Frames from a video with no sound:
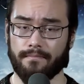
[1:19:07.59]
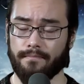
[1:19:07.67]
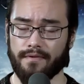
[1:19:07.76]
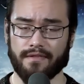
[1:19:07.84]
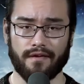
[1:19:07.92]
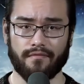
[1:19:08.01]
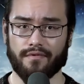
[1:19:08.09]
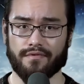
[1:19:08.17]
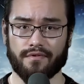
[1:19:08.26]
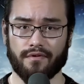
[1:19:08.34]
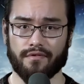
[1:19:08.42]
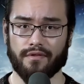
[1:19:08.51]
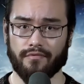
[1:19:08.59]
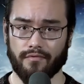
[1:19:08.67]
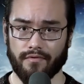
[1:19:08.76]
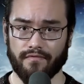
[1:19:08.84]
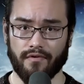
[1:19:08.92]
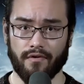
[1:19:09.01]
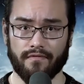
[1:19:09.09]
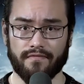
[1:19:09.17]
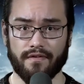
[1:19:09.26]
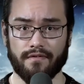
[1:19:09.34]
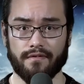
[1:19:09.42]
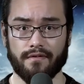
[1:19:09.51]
but that wasn't all they were involved in.